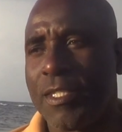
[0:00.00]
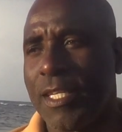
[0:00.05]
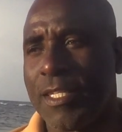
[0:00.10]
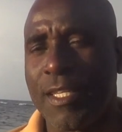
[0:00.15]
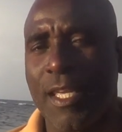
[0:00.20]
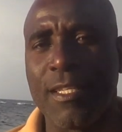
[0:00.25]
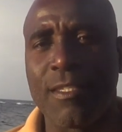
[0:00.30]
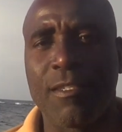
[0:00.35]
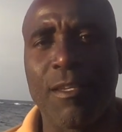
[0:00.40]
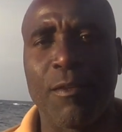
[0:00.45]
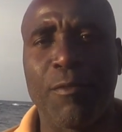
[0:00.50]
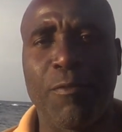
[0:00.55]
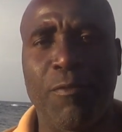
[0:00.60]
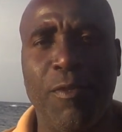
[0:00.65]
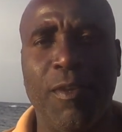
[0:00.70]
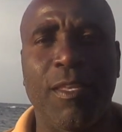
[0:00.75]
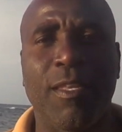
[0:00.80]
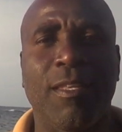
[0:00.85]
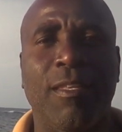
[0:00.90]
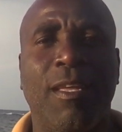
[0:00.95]
just entered
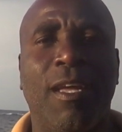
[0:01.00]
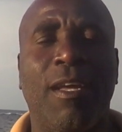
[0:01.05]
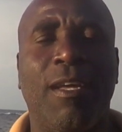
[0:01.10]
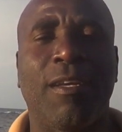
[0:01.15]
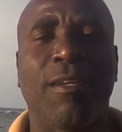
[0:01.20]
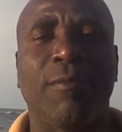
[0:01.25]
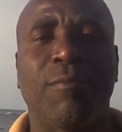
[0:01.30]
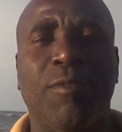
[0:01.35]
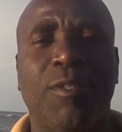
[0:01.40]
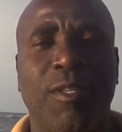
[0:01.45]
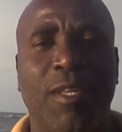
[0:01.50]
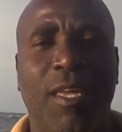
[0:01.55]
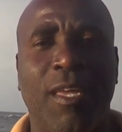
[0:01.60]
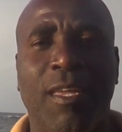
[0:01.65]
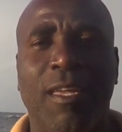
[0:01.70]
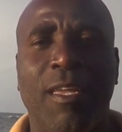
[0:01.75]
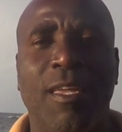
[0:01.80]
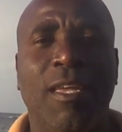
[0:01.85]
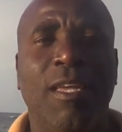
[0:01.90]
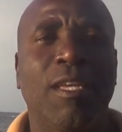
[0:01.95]
free today.
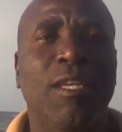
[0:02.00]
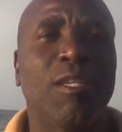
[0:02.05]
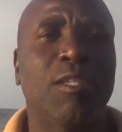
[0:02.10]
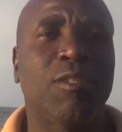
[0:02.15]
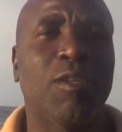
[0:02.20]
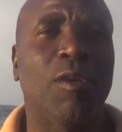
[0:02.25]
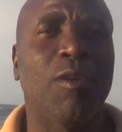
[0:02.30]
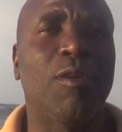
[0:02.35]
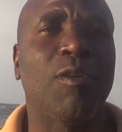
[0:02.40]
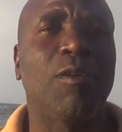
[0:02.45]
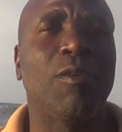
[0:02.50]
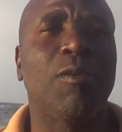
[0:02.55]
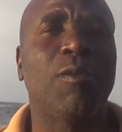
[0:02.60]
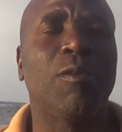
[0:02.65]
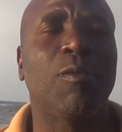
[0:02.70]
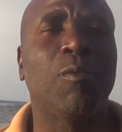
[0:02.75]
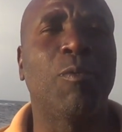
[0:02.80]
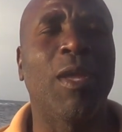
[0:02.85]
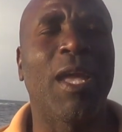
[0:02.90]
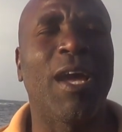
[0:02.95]
So
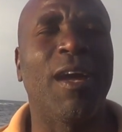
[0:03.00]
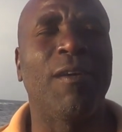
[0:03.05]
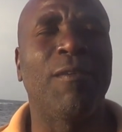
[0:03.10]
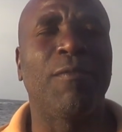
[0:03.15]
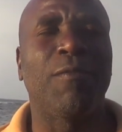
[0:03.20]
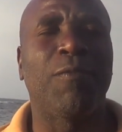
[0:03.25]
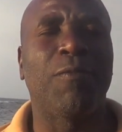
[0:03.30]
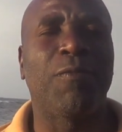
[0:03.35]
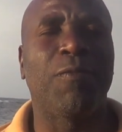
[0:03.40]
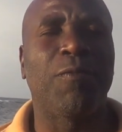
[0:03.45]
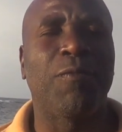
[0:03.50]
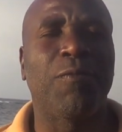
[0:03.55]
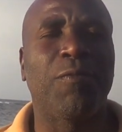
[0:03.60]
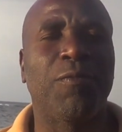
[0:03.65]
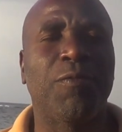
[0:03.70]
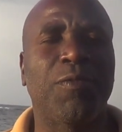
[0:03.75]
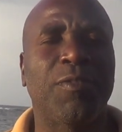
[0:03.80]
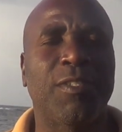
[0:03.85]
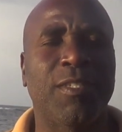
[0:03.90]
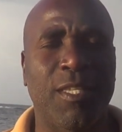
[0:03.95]
we have
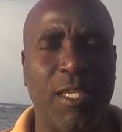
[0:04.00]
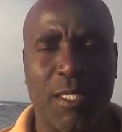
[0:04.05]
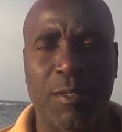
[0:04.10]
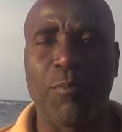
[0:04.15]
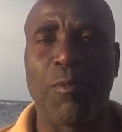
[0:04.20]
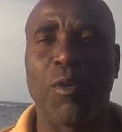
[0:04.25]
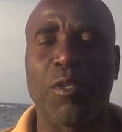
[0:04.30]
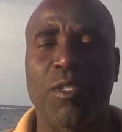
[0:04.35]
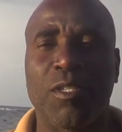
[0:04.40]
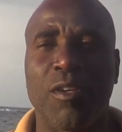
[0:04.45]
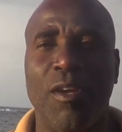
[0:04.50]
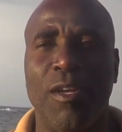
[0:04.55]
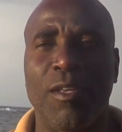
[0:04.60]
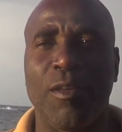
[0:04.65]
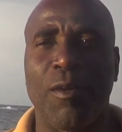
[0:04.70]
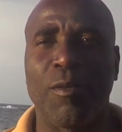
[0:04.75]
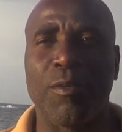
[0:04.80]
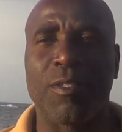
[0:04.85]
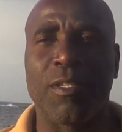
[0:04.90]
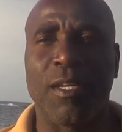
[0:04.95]
6 boats going
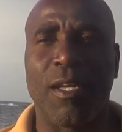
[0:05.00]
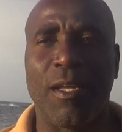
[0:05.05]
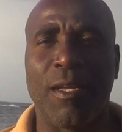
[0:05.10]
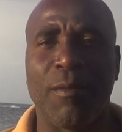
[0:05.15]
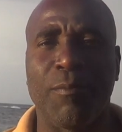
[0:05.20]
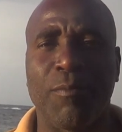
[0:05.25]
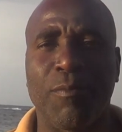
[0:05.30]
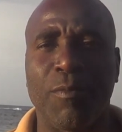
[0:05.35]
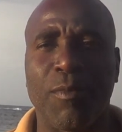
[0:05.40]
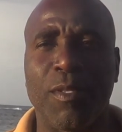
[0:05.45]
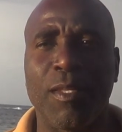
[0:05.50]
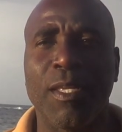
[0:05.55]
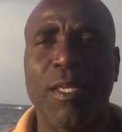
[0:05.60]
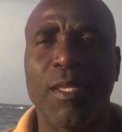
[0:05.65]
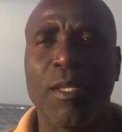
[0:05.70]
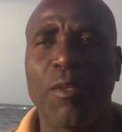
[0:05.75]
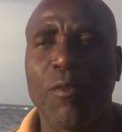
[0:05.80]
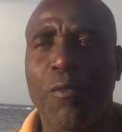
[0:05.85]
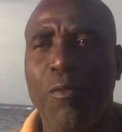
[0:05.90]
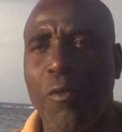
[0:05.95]
out,
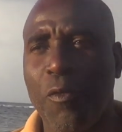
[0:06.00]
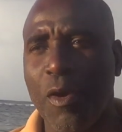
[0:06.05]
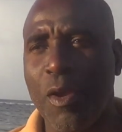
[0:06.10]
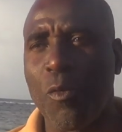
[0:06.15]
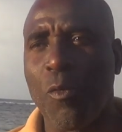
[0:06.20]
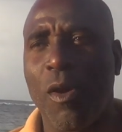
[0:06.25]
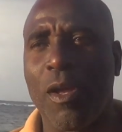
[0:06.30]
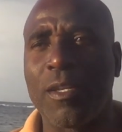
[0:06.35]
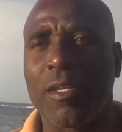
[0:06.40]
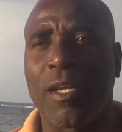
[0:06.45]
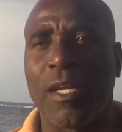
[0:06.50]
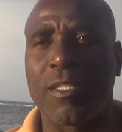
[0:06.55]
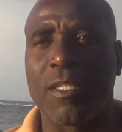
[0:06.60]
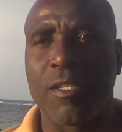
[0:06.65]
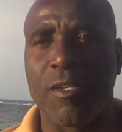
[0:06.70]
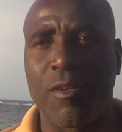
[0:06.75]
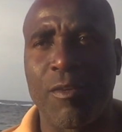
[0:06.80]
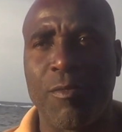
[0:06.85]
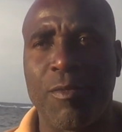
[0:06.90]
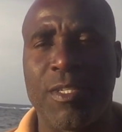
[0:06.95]
4 in one
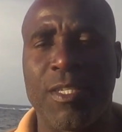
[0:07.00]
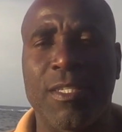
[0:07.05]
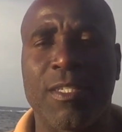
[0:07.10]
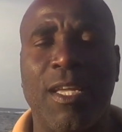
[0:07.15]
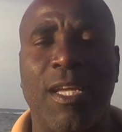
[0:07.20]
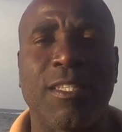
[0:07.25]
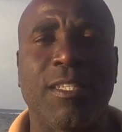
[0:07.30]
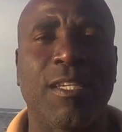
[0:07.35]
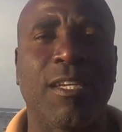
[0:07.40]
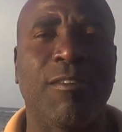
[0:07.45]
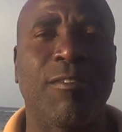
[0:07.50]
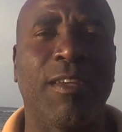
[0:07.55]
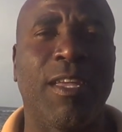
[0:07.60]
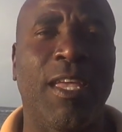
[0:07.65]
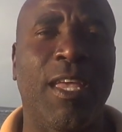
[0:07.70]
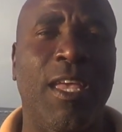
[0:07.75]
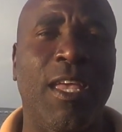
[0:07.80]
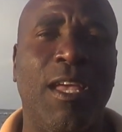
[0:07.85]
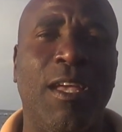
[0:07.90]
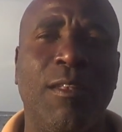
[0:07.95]
category, which is category
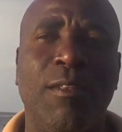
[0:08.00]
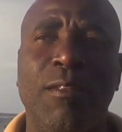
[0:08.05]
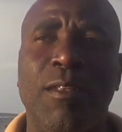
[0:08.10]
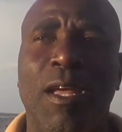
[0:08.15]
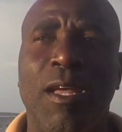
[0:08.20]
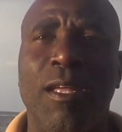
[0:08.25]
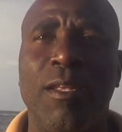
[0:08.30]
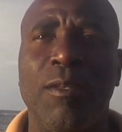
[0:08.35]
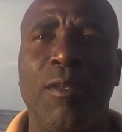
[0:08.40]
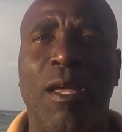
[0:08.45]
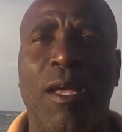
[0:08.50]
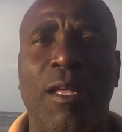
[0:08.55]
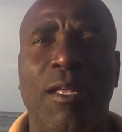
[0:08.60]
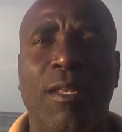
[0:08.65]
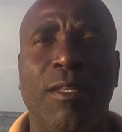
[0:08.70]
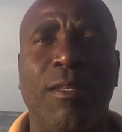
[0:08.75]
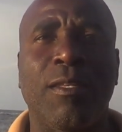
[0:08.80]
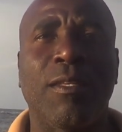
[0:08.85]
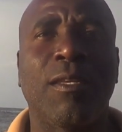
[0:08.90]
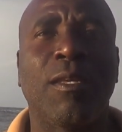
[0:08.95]
A, and
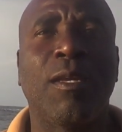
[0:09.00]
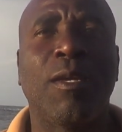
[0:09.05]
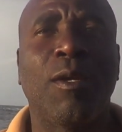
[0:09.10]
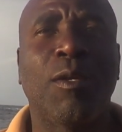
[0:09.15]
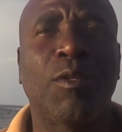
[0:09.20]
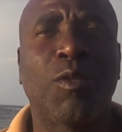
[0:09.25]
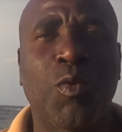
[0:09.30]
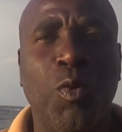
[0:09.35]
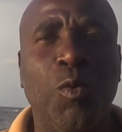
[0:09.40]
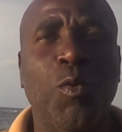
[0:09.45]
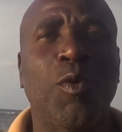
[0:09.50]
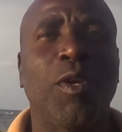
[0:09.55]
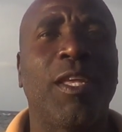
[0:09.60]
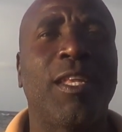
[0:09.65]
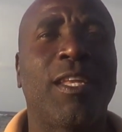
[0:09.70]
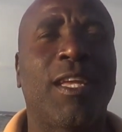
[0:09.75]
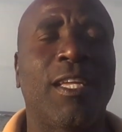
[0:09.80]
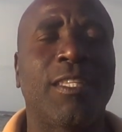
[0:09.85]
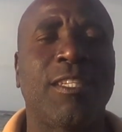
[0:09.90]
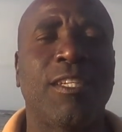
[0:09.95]
2
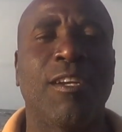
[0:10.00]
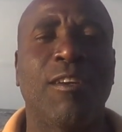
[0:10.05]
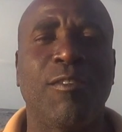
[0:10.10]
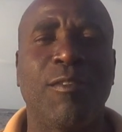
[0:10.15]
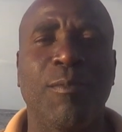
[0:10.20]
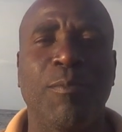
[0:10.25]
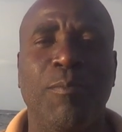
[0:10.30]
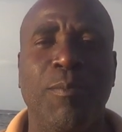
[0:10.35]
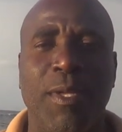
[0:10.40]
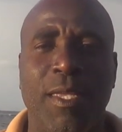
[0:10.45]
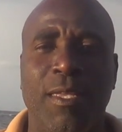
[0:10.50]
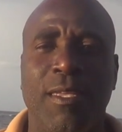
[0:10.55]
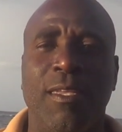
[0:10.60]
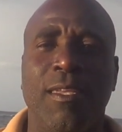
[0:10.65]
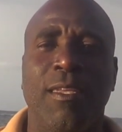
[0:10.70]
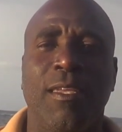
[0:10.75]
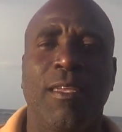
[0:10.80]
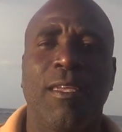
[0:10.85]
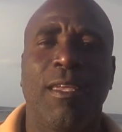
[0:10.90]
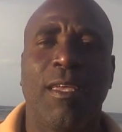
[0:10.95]
category B.
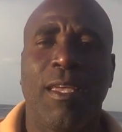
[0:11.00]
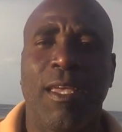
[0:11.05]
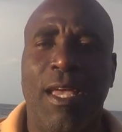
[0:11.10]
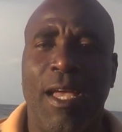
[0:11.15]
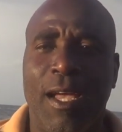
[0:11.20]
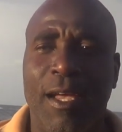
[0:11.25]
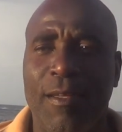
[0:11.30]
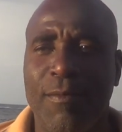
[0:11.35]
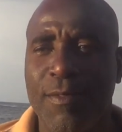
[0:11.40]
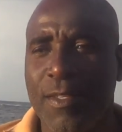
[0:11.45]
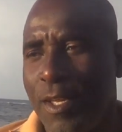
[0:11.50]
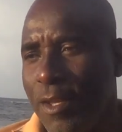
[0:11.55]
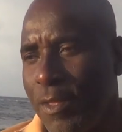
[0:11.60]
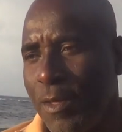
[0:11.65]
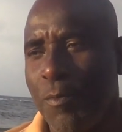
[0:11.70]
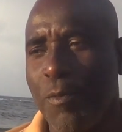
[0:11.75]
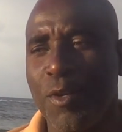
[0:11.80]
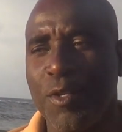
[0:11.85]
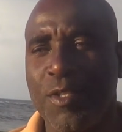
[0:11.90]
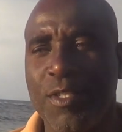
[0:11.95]
The
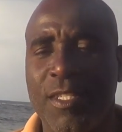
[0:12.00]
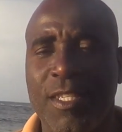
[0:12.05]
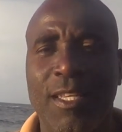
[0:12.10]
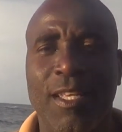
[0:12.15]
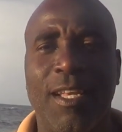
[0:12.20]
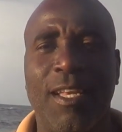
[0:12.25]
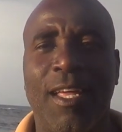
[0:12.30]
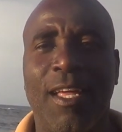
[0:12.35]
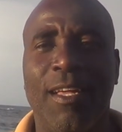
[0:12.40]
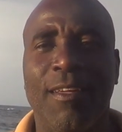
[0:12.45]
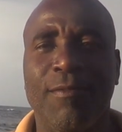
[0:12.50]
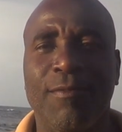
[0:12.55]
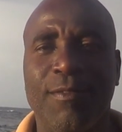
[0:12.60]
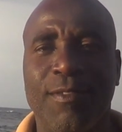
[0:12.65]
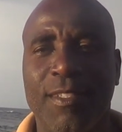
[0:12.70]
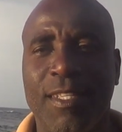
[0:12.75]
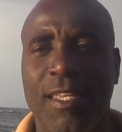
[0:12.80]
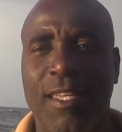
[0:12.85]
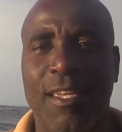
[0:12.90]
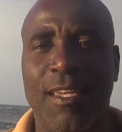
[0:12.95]
other boat is here is
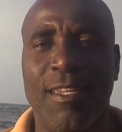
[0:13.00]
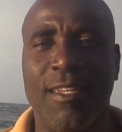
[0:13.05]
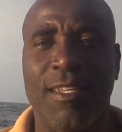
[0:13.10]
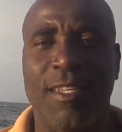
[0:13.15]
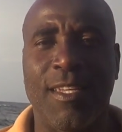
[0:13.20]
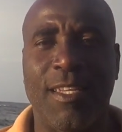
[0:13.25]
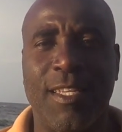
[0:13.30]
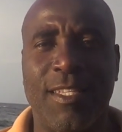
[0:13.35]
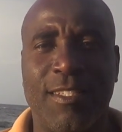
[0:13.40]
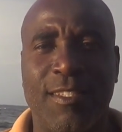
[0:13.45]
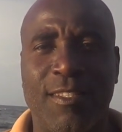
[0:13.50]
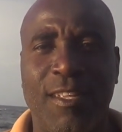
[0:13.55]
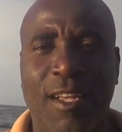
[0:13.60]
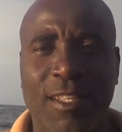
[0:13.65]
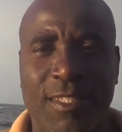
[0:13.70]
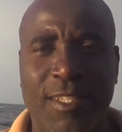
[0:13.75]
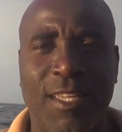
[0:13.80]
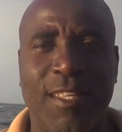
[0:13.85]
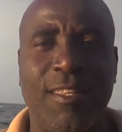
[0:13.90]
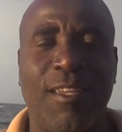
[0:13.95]

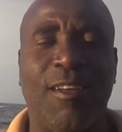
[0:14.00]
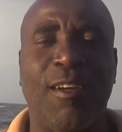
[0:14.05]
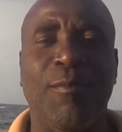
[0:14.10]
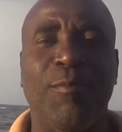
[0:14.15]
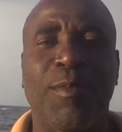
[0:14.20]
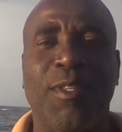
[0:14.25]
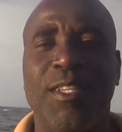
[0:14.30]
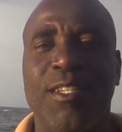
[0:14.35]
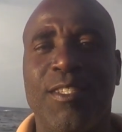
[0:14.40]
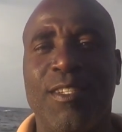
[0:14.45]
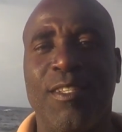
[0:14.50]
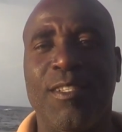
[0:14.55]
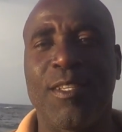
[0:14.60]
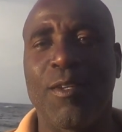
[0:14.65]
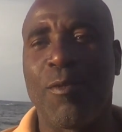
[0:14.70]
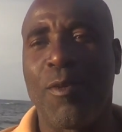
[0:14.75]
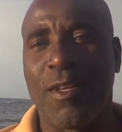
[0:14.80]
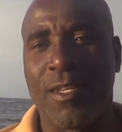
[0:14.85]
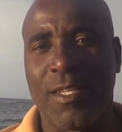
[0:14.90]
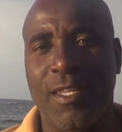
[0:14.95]
not in the competition. They
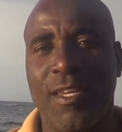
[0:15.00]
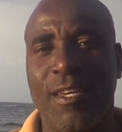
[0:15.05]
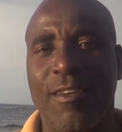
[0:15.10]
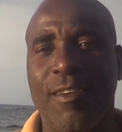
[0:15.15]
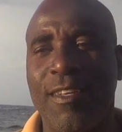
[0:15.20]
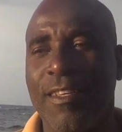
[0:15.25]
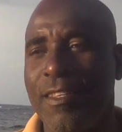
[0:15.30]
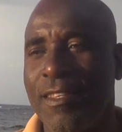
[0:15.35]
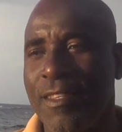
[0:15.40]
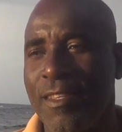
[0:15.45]
want here.